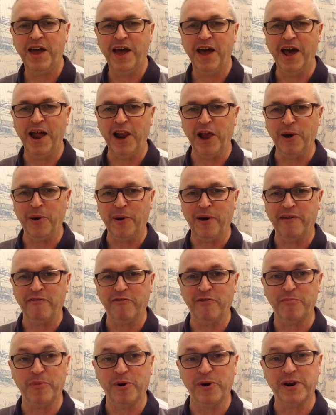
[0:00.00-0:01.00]
Hello
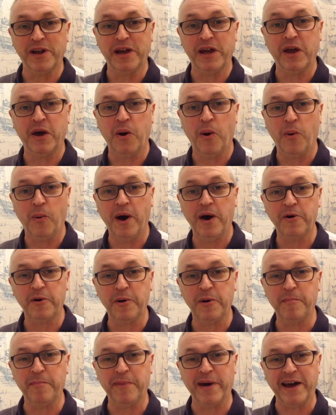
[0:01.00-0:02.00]
everybody,
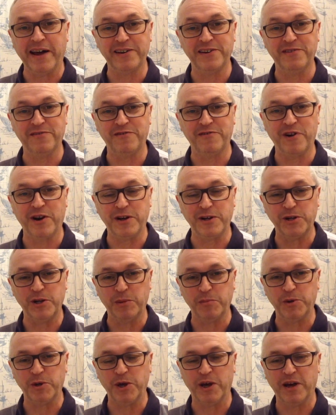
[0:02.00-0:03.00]
welcome back to
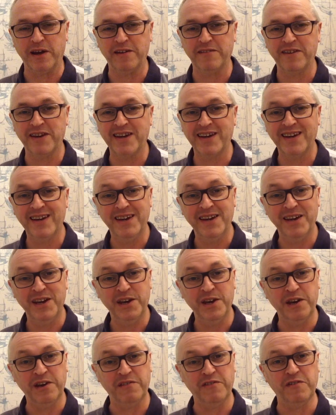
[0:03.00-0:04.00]
Friendship Shaving.
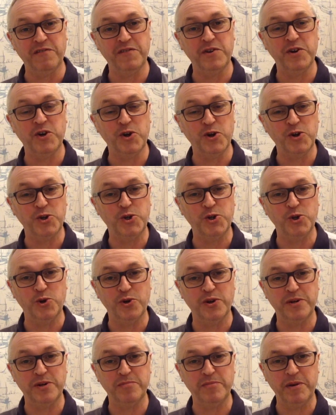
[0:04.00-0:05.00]
If you've not
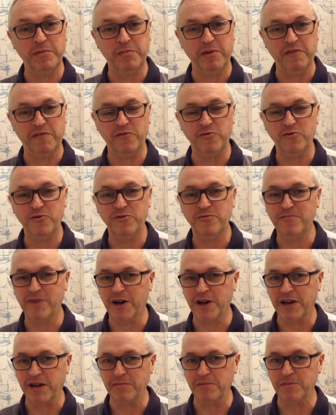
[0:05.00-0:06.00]
joined me before, my
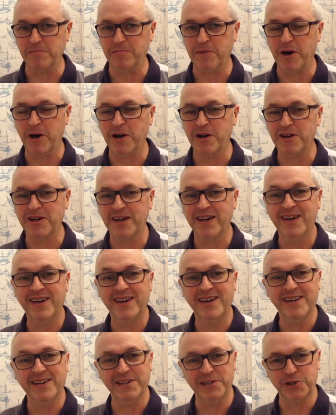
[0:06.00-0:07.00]
name's Mark.
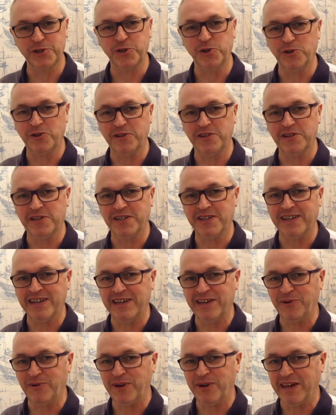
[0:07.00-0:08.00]
It's good to see
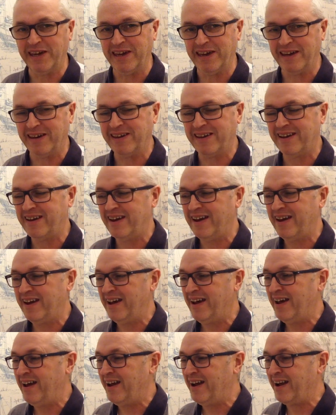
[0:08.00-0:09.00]
you here.
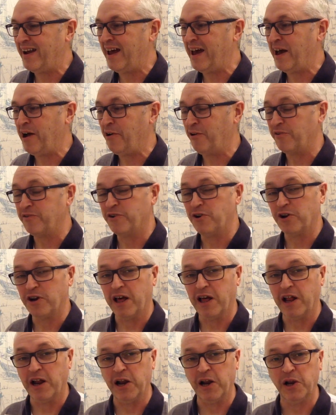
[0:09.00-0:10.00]
Now I've
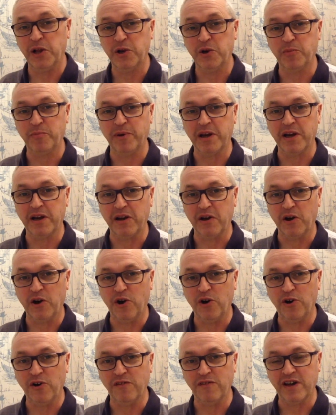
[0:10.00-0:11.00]
got a little bit
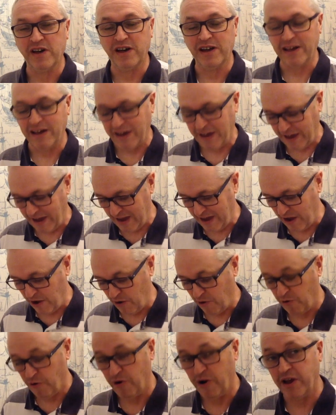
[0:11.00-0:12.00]
of a
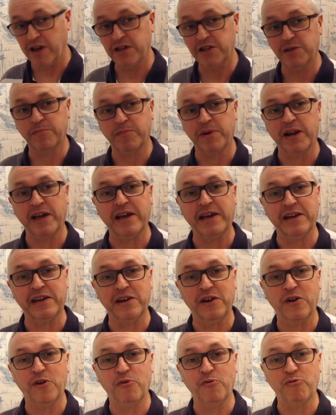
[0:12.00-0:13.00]
razor blade
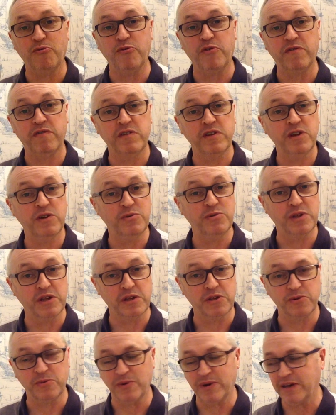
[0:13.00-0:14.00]
review
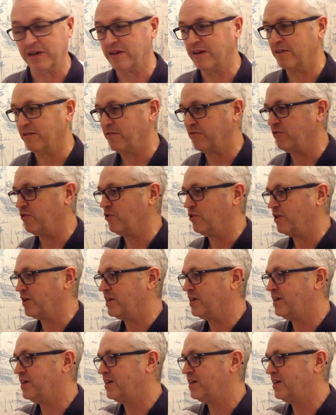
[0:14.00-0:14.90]
this week. I've got